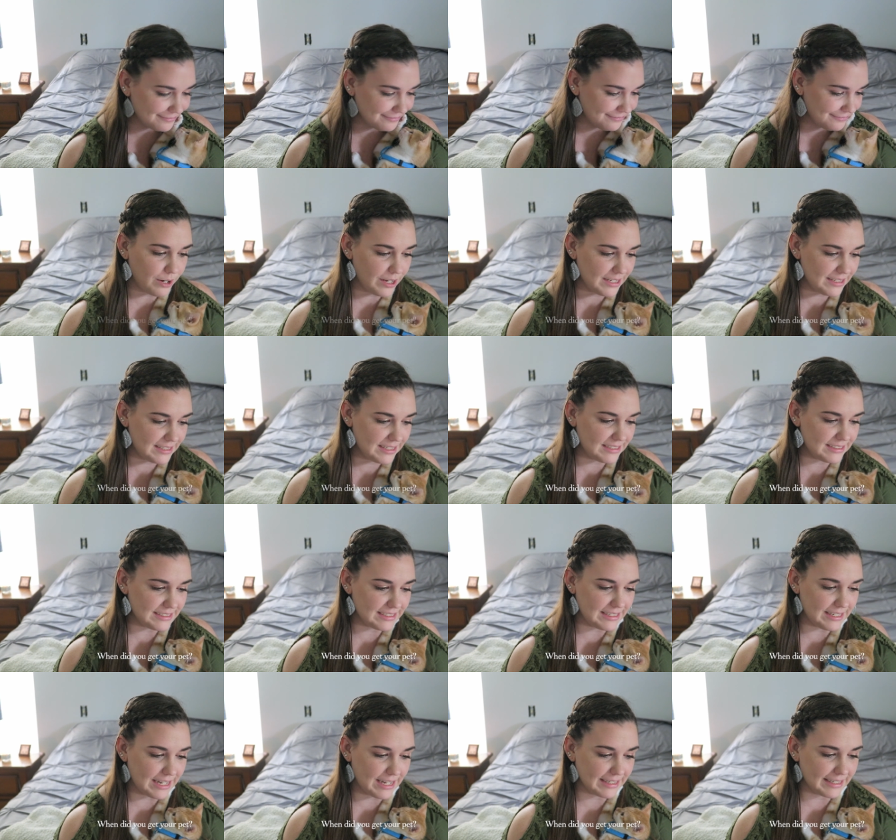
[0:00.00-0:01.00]
When
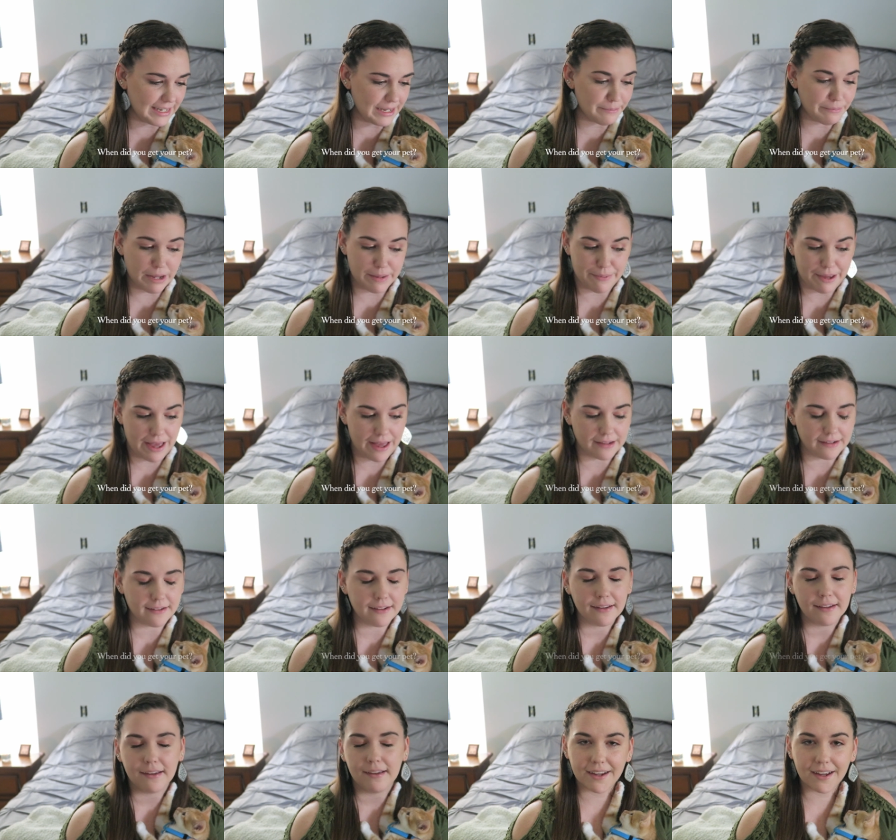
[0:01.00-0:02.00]
did I get my pet?
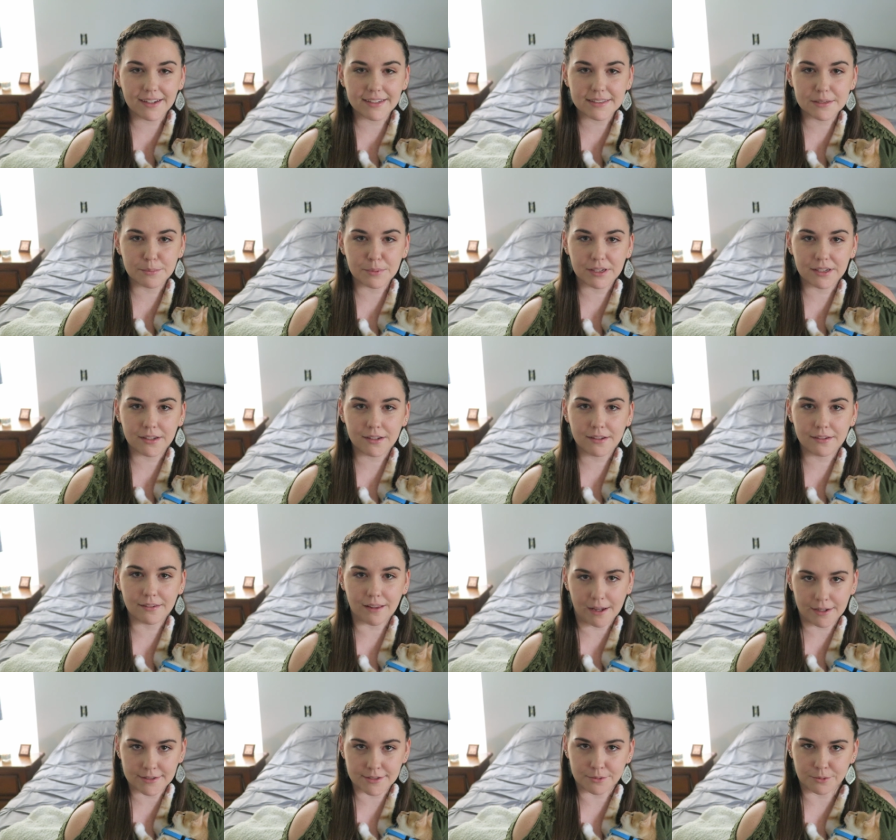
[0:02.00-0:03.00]
I got Simba
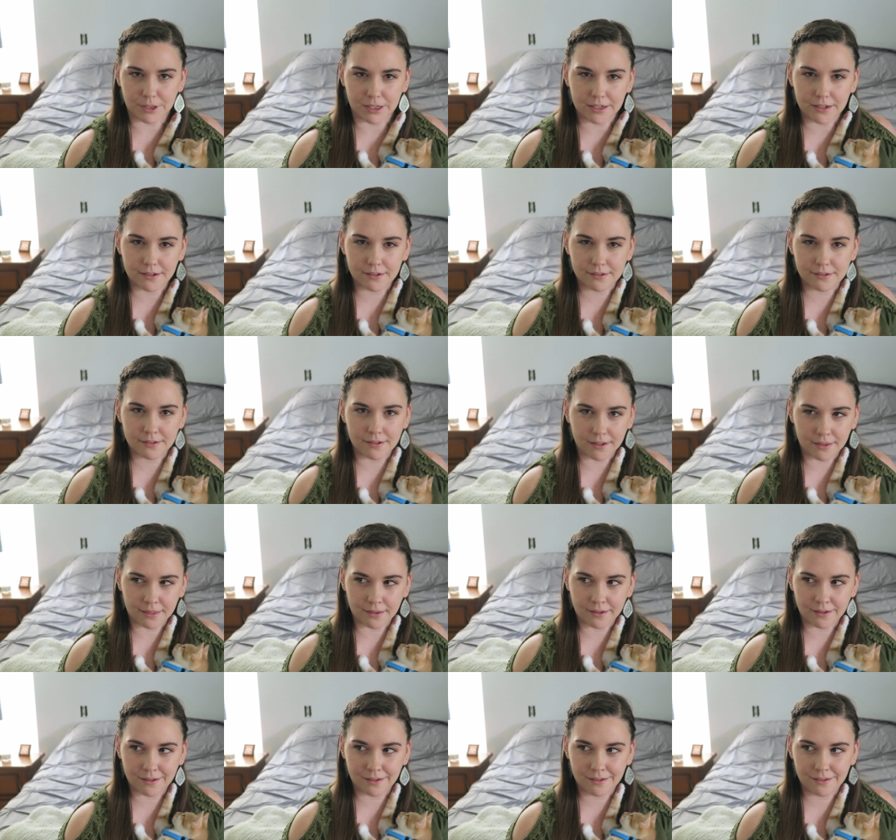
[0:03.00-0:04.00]
last week, I
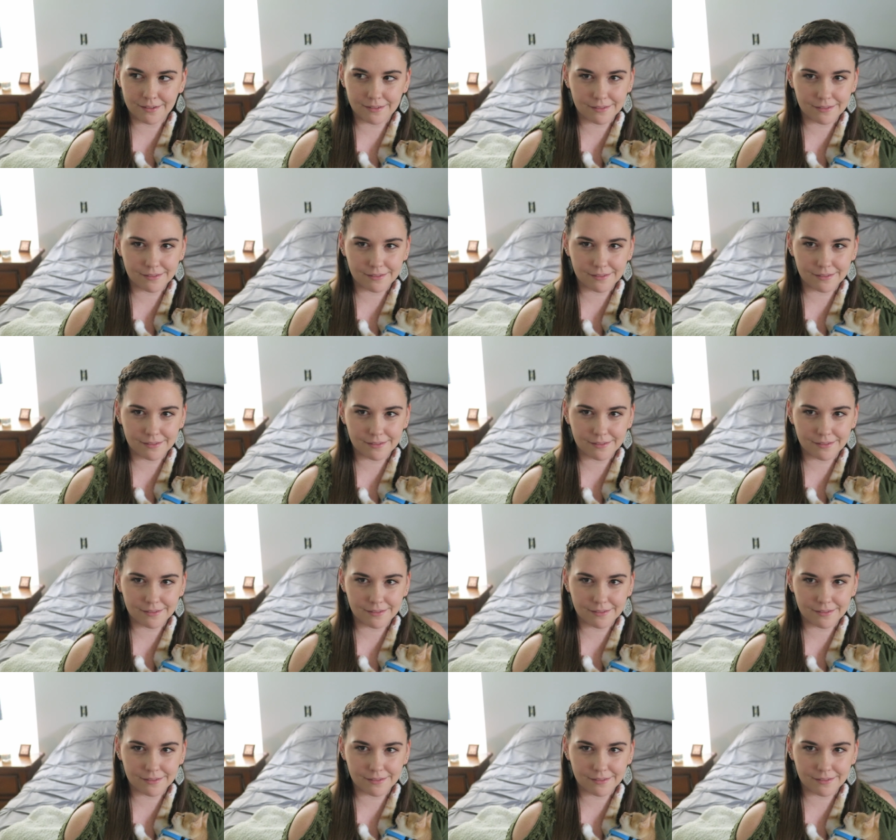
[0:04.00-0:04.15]
think.